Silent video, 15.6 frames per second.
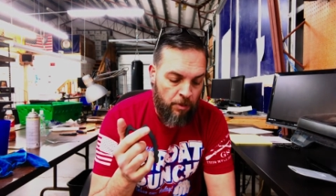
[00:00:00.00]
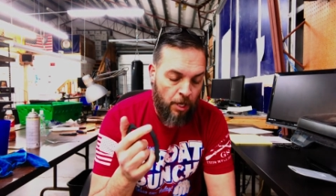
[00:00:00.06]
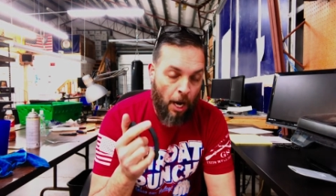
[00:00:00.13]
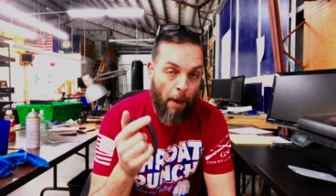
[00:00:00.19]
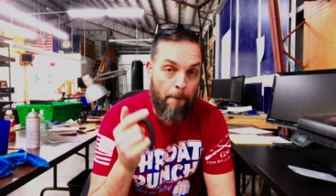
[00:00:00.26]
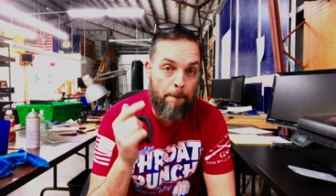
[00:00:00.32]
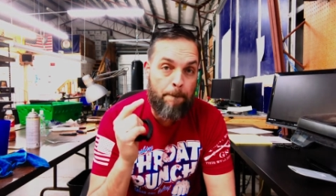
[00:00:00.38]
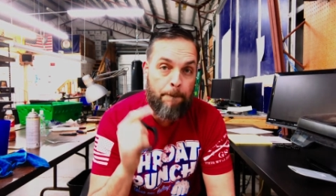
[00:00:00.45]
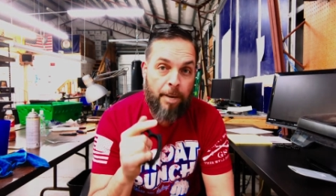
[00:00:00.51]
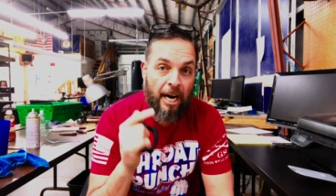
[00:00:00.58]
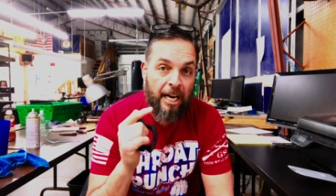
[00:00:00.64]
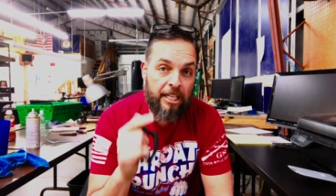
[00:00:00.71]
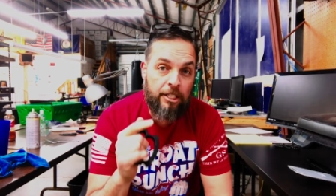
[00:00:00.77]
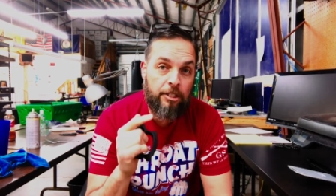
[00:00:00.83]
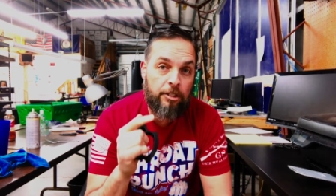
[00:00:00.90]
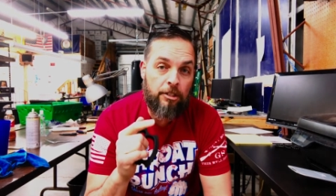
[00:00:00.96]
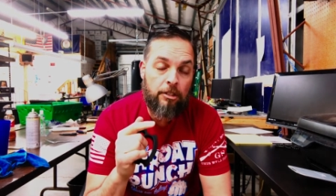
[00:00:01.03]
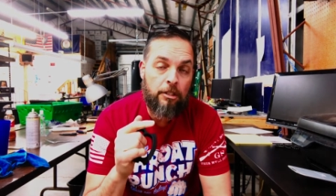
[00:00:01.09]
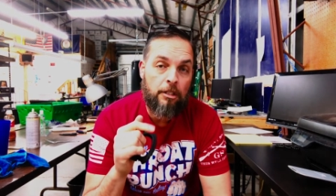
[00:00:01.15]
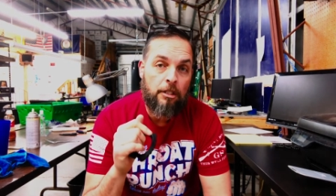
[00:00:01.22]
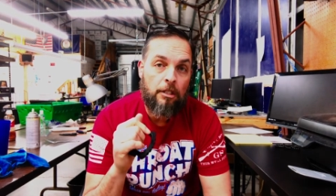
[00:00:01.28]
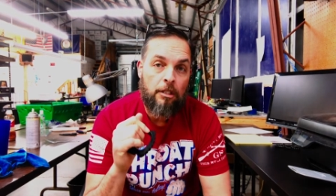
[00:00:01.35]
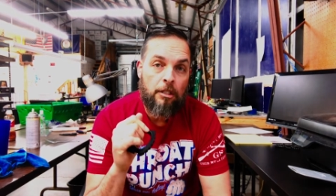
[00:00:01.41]
A button
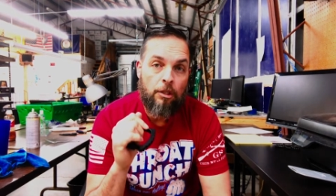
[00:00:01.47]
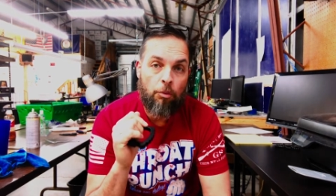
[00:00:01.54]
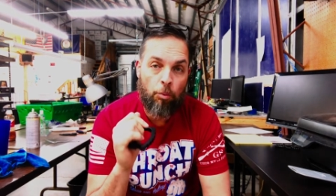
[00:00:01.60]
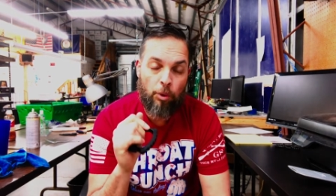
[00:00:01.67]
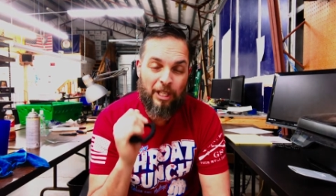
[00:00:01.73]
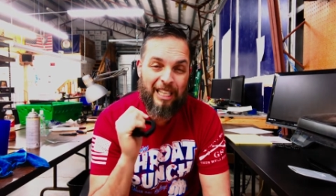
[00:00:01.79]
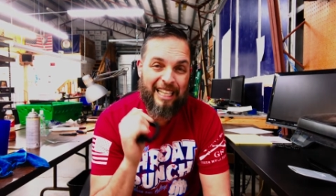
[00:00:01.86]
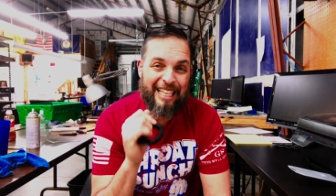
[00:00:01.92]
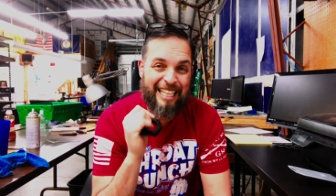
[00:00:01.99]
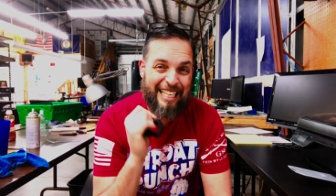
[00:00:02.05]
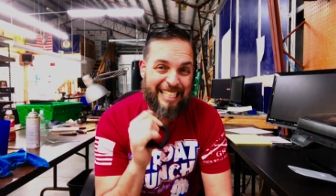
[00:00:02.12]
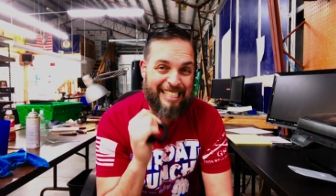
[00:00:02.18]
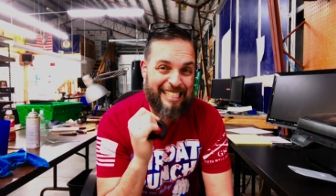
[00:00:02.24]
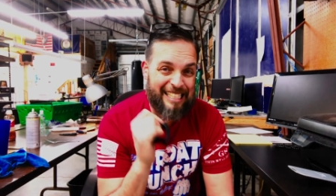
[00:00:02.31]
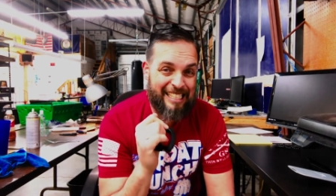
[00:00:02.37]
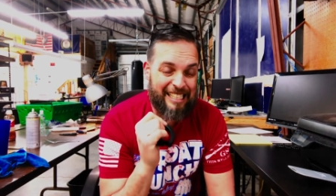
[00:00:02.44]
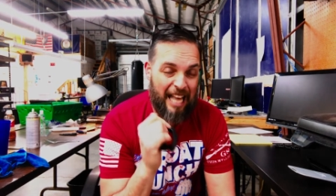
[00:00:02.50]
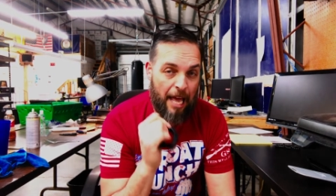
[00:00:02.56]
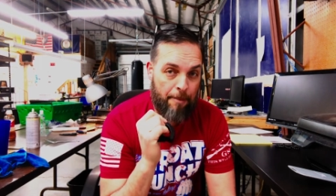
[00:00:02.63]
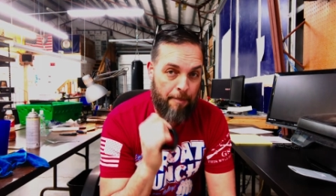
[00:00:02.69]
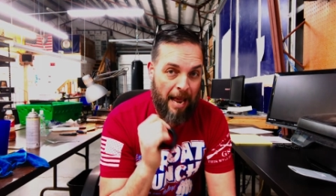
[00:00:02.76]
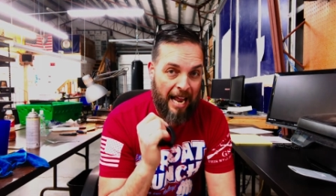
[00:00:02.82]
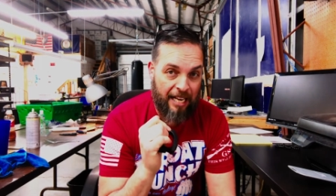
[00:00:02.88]
releases
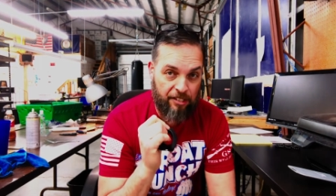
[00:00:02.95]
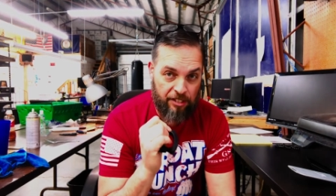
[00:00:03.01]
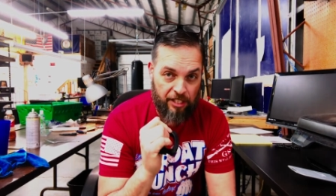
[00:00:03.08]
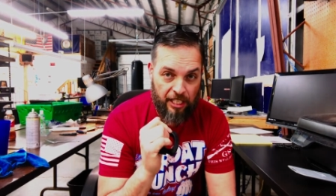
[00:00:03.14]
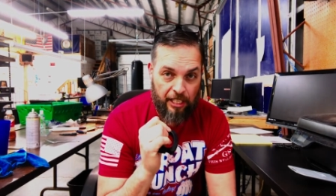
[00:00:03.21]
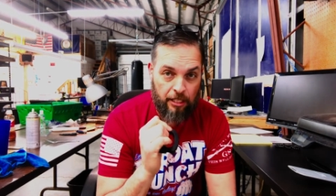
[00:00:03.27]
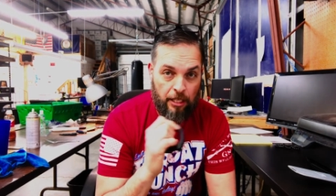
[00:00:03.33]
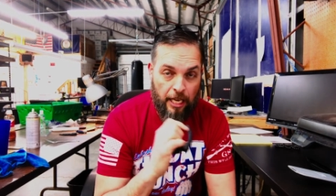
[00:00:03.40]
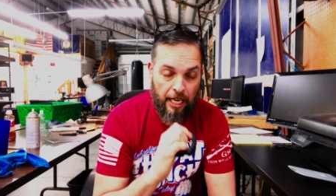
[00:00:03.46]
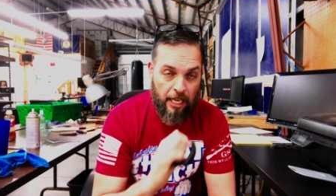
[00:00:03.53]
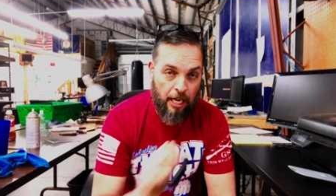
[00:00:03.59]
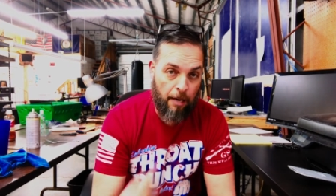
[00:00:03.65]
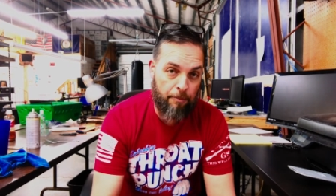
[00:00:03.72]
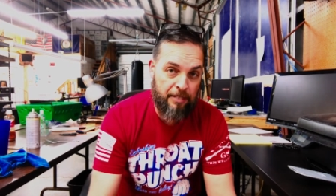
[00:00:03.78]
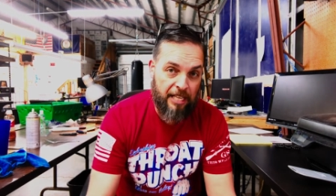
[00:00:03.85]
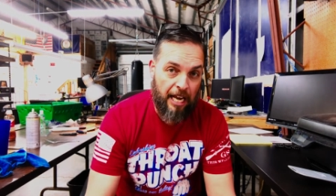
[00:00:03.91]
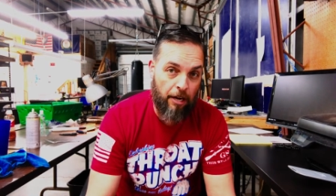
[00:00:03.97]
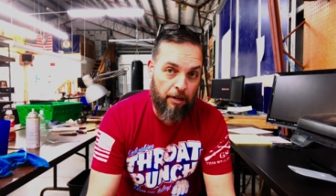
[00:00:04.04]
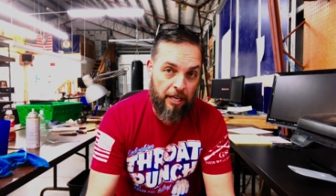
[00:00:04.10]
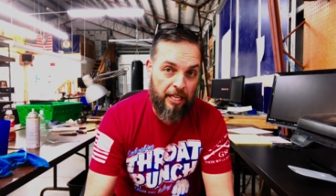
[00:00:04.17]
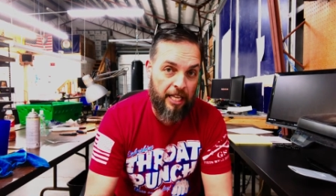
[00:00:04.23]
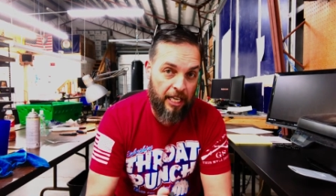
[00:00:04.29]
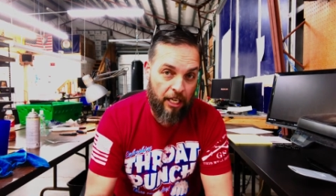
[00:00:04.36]
that magazine. It comes out
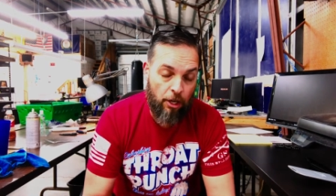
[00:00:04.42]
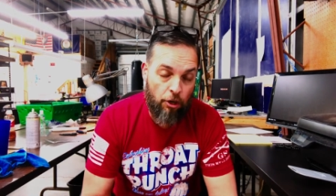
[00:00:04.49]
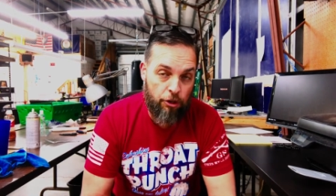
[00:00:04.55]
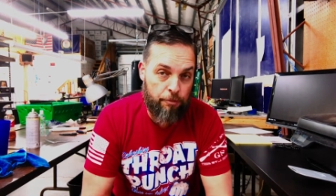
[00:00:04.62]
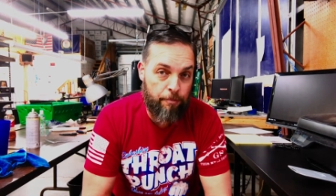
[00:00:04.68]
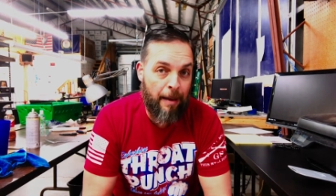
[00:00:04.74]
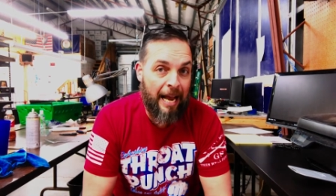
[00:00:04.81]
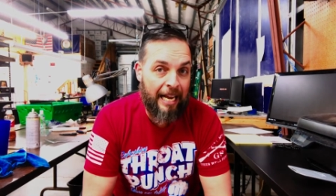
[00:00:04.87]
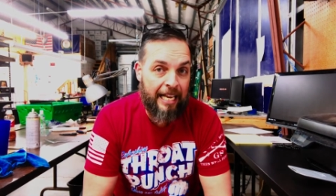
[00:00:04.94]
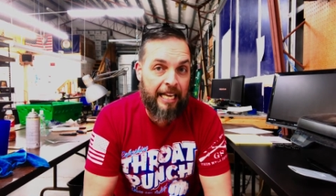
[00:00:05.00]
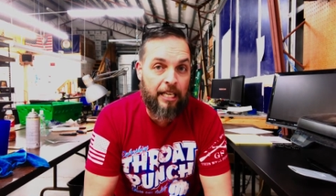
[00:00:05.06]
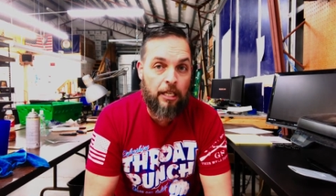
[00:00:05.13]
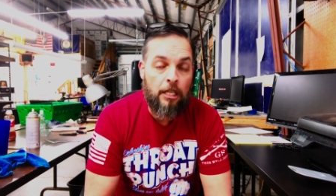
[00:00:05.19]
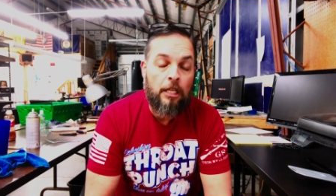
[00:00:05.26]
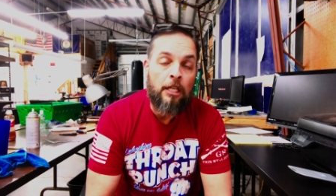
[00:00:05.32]
and then it goes back in.